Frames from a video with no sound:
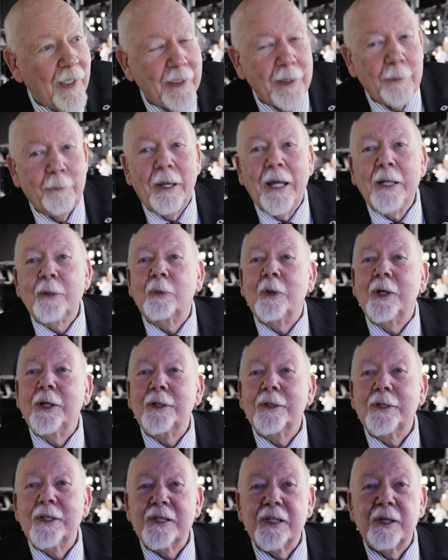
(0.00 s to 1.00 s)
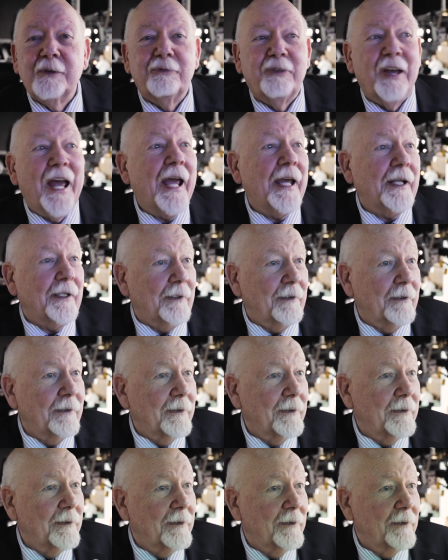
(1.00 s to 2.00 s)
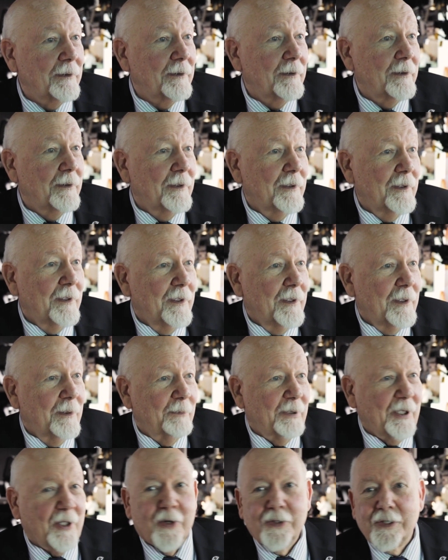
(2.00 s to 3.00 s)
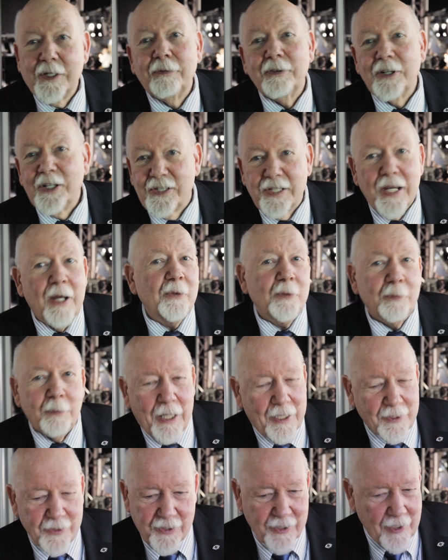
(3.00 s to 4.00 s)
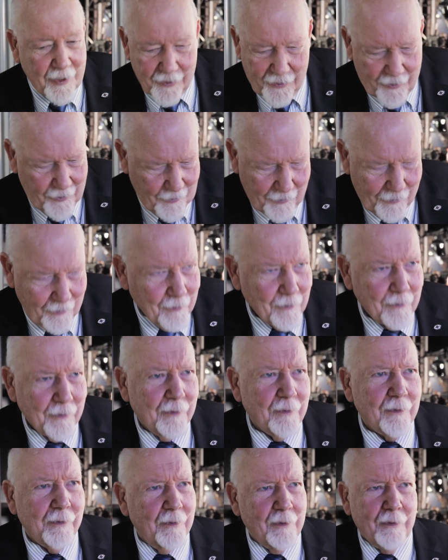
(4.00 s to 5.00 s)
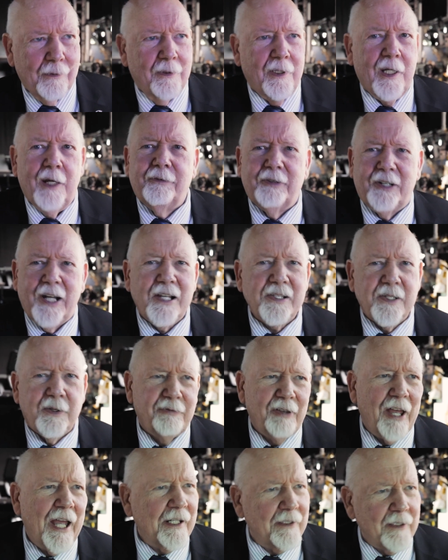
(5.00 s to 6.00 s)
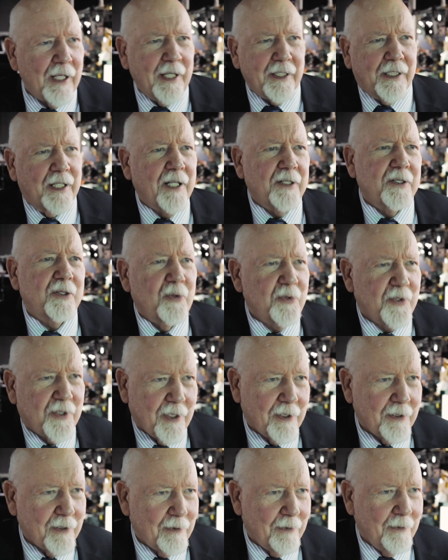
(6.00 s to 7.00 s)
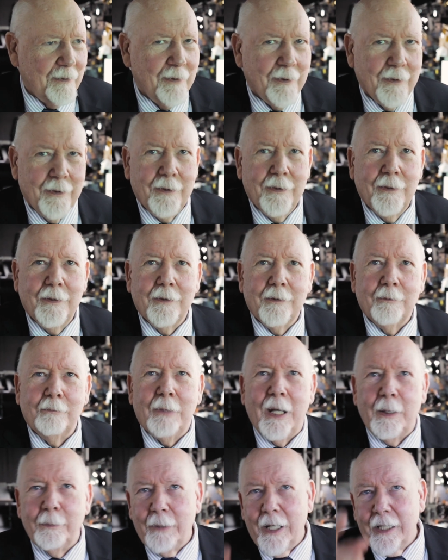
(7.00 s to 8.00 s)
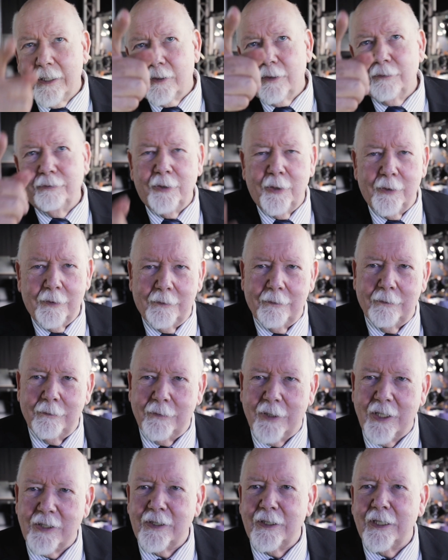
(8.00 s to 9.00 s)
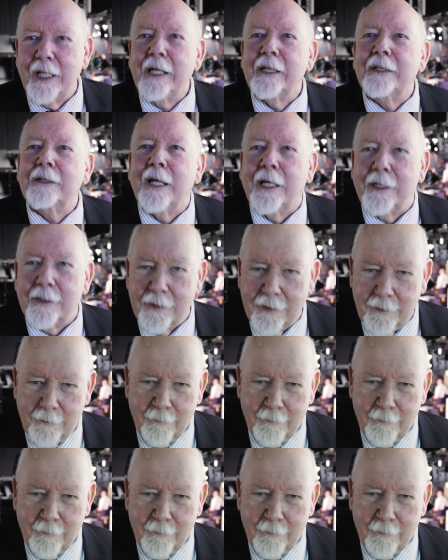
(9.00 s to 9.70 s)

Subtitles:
The bad word is a fan. Because every sound man says, if it has a fan, I can't use it. My microphone doesn't like that.